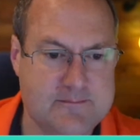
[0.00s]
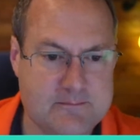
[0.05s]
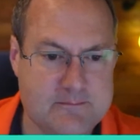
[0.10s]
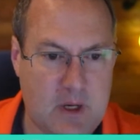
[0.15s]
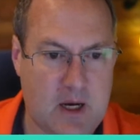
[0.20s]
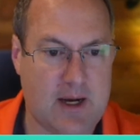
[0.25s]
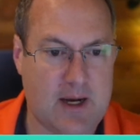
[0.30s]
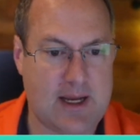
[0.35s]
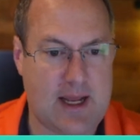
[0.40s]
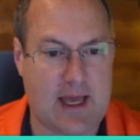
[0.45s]
All
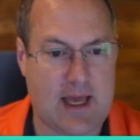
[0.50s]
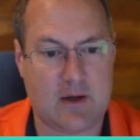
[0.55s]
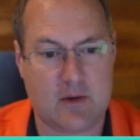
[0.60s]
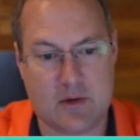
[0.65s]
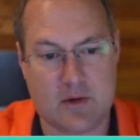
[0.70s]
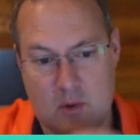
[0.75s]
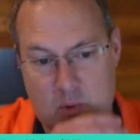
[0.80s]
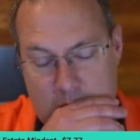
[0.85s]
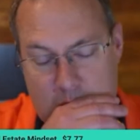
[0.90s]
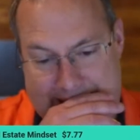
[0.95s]
right. I don't
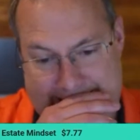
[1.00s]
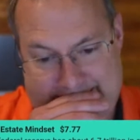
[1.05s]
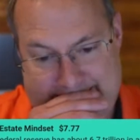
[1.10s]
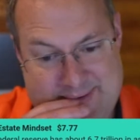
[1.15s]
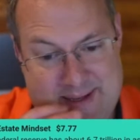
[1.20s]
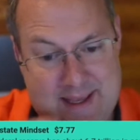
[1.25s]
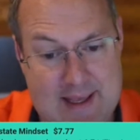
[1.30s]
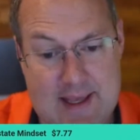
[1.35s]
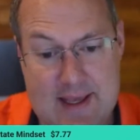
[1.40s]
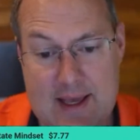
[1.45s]
know
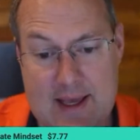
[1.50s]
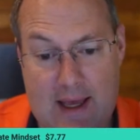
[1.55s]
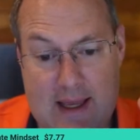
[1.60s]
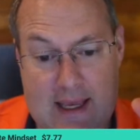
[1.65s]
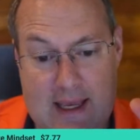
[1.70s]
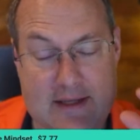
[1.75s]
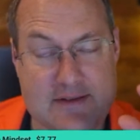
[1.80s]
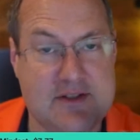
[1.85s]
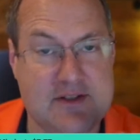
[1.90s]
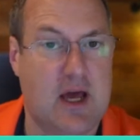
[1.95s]
when
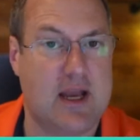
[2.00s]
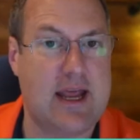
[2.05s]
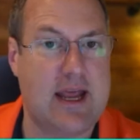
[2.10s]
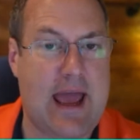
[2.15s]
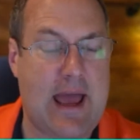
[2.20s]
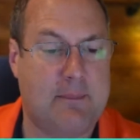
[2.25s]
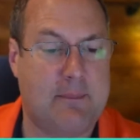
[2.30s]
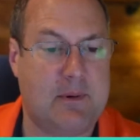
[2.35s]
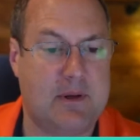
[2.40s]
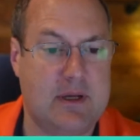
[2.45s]
it's going to
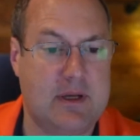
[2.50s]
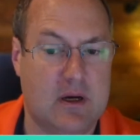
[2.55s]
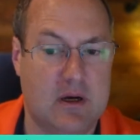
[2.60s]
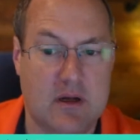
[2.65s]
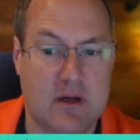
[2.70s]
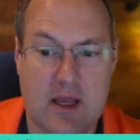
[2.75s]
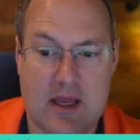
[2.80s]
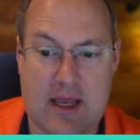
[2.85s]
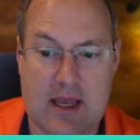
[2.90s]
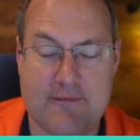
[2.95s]
happen here.
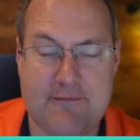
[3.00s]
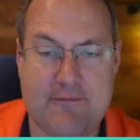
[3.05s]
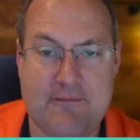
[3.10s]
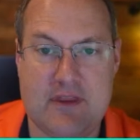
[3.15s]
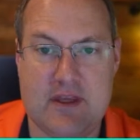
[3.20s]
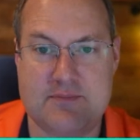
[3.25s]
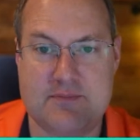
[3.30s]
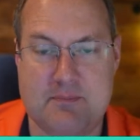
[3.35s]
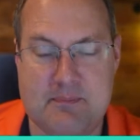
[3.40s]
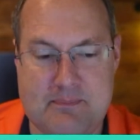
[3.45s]
If
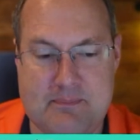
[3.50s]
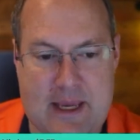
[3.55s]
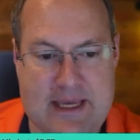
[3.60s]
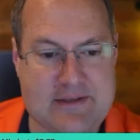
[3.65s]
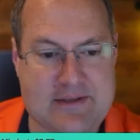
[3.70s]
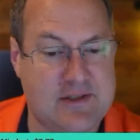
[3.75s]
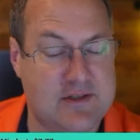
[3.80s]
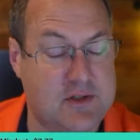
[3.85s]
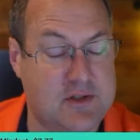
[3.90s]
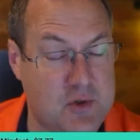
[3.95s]
this
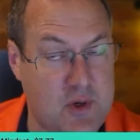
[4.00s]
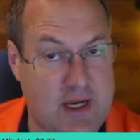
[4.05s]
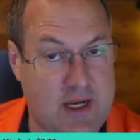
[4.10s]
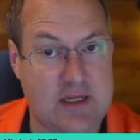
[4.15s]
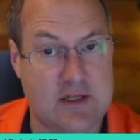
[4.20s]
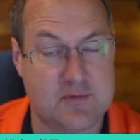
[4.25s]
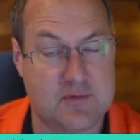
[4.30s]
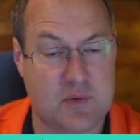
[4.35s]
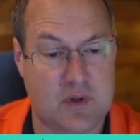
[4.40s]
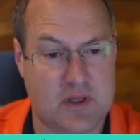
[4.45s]
basis trade
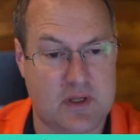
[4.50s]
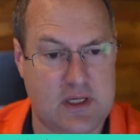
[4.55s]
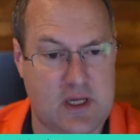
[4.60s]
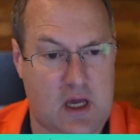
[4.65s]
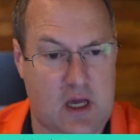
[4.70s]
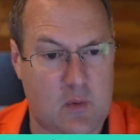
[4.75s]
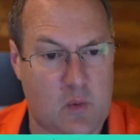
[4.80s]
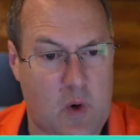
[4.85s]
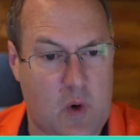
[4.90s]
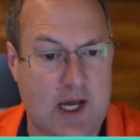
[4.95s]
is really
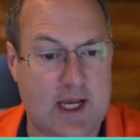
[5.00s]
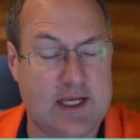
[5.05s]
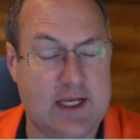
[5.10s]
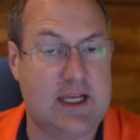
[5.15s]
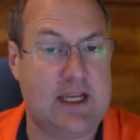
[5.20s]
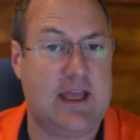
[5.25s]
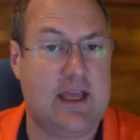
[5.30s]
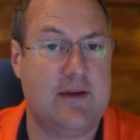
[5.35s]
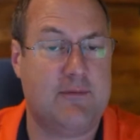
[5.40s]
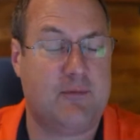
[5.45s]

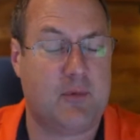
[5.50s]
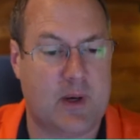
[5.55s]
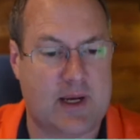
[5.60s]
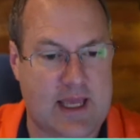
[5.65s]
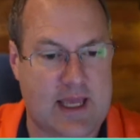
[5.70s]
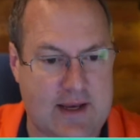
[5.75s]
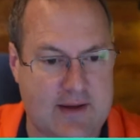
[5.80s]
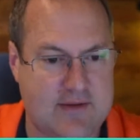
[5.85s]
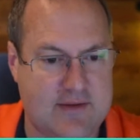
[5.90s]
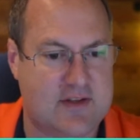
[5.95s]
unwinding, if we're
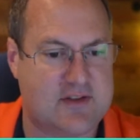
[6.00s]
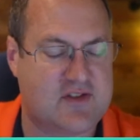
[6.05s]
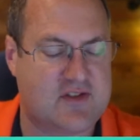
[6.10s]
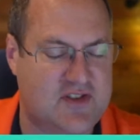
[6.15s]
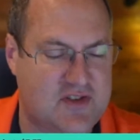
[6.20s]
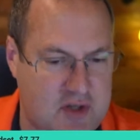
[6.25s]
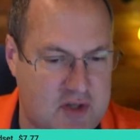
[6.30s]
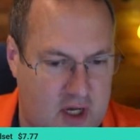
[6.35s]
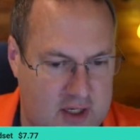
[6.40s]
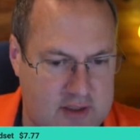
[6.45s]
getting this
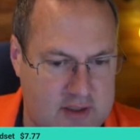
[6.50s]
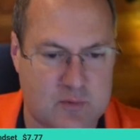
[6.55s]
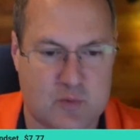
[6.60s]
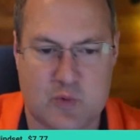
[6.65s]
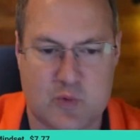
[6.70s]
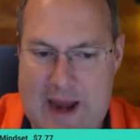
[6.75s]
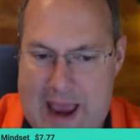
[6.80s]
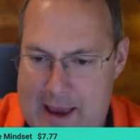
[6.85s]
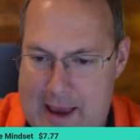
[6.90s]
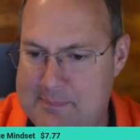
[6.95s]
sudden,
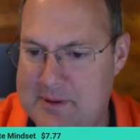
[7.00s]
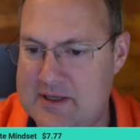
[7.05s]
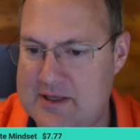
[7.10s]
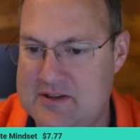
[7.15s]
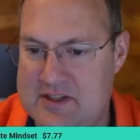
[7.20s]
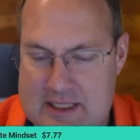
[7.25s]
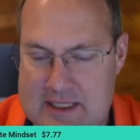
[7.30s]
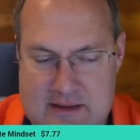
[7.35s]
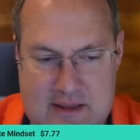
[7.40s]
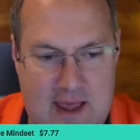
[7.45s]
rapid
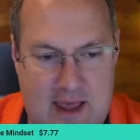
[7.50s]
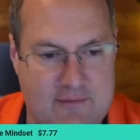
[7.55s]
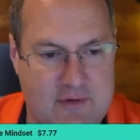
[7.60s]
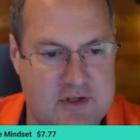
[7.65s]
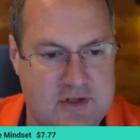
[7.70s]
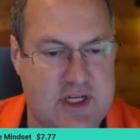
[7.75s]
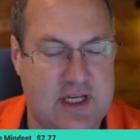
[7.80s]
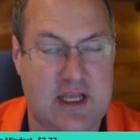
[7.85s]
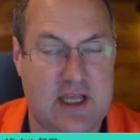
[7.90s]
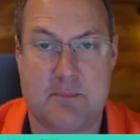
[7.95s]

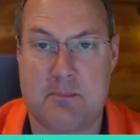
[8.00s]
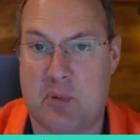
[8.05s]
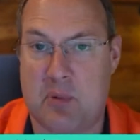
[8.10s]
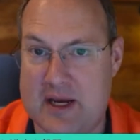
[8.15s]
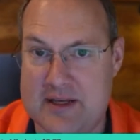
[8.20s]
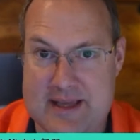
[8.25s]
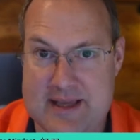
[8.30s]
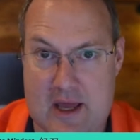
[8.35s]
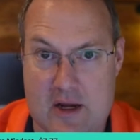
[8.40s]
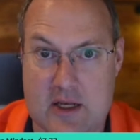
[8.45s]
deleveraging and
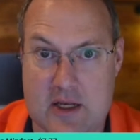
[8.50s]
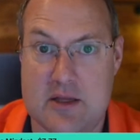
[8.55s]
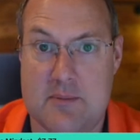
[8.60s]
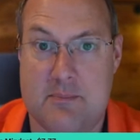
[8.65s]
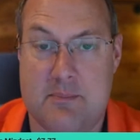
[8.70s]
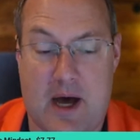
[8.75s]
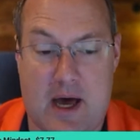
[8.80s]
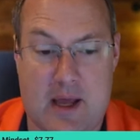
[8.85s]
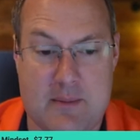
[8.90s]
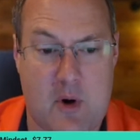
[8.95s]
breakdown in the
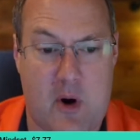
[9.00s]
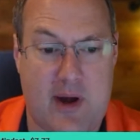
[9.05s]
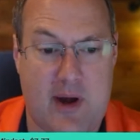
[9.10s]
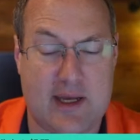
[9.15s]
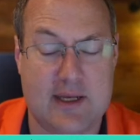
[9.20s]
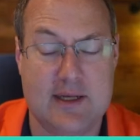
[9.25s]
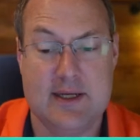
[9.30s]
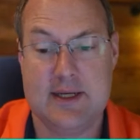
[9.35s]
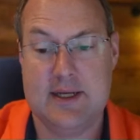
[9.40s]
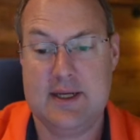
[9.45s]
bond
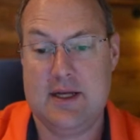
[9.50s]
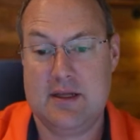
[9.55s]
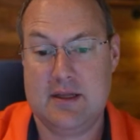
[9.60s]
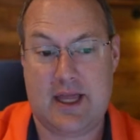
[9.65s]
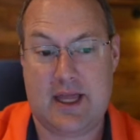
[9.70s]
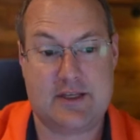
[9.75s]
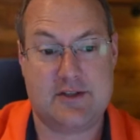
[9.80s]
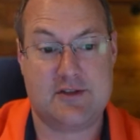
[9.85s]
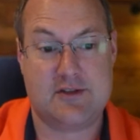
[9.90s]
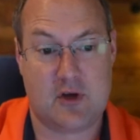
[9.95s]
market,
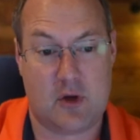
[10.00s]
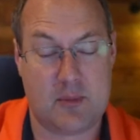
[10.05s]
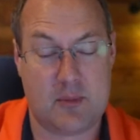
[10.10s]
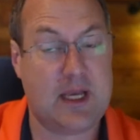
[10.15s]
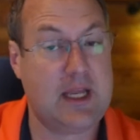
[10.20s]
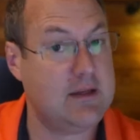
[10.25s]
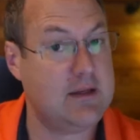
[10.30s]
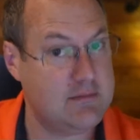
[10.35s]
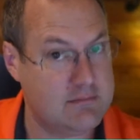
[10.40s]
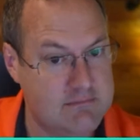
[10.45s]
like so
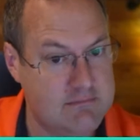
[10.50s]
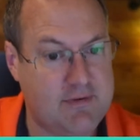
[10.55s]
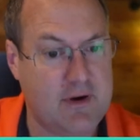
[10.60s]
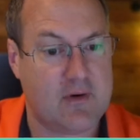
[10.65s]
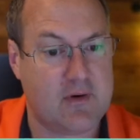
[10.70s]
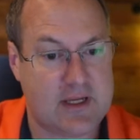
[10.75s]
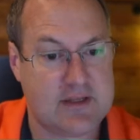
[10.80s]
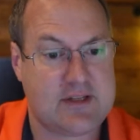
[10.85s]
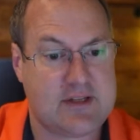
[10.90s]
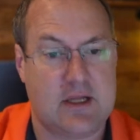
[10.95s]
many
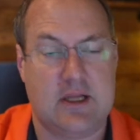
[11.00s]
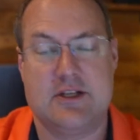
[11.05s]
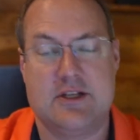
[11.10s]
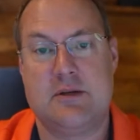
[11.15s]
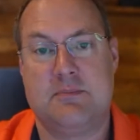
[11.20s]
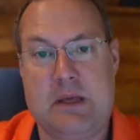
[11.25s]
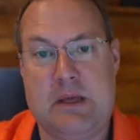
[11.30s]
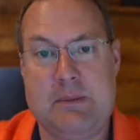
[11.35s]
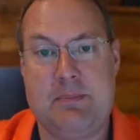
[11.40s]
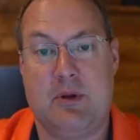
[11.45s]
very
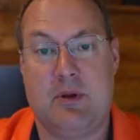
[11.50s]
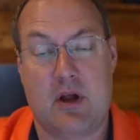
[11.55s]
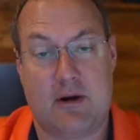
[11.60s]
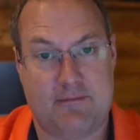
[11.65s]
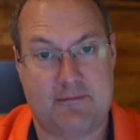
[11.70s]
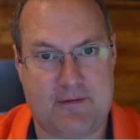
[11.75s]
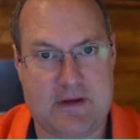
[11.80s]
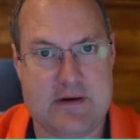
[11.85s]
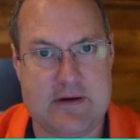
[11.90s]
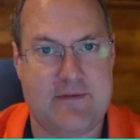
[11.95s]
intelligent people are
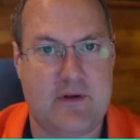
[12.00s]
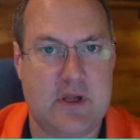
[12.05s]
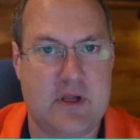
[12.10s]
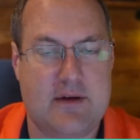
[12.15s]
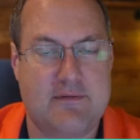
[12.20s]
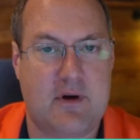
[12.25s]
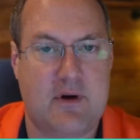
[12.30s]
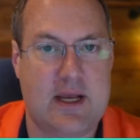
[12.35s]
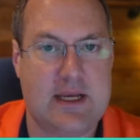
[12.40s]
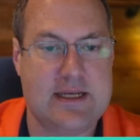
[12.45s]
fearful
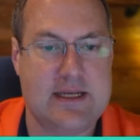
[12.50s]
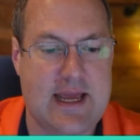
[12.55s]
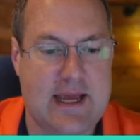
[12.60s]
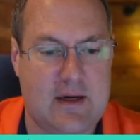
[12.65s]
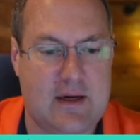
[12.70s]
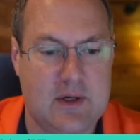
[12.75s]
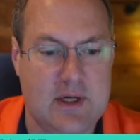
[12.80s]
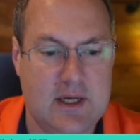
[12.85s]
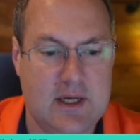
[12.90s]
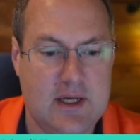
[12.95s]
of right
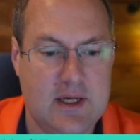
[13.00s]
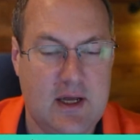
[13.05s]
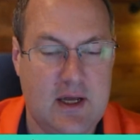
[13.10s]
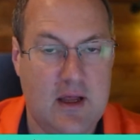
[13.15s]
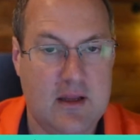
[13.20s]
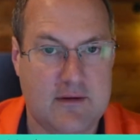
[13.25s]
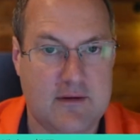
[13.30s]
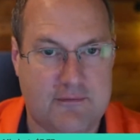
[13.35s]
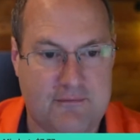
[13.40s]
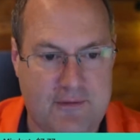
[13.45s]
now,
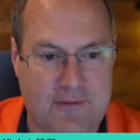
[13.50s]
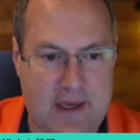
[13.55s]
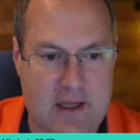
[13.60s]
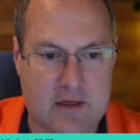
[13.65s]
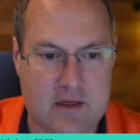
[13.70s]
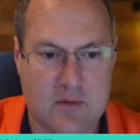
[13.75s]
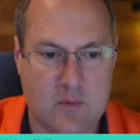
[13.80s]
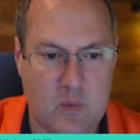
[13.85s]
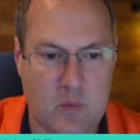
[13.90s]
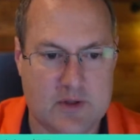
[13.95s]
the
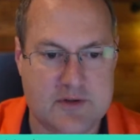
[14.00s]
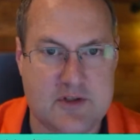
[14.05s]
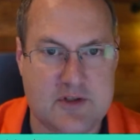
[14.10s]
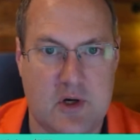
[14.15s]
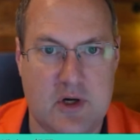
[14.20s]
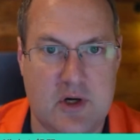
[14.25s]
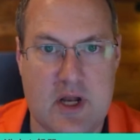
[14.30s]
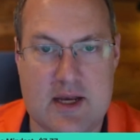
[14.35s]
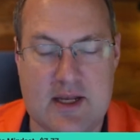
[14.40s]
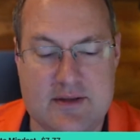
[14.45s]
Fed will
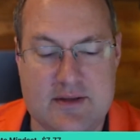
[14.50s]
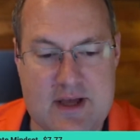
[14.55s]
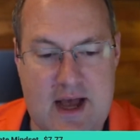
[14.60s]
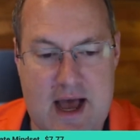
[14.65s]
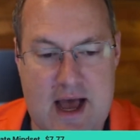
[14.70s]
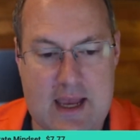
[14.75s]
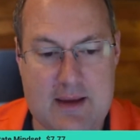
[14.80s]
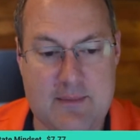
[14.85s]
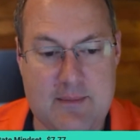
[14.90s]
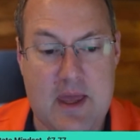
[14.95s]
turn on a
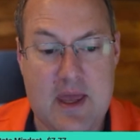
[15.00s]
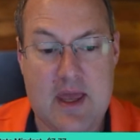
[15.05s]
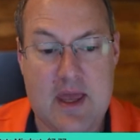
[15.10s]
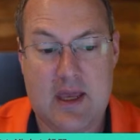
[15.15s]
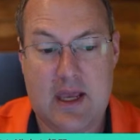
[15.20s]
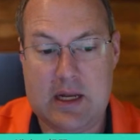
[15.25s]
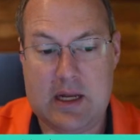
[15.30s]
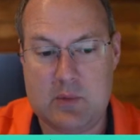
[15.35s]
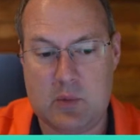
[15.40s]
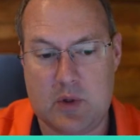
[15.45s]
dime
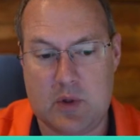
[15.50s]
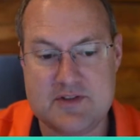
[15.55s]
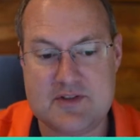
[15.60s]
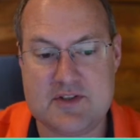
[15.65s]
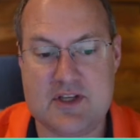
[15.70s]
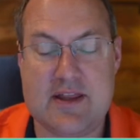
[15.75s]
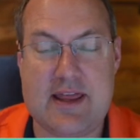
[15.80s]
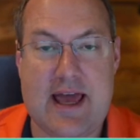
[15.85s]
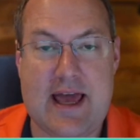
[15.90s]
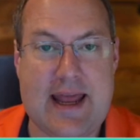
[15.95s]
and we'll see
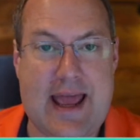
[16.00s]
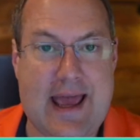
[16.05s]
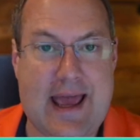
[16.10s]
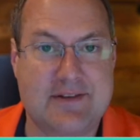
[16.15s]
that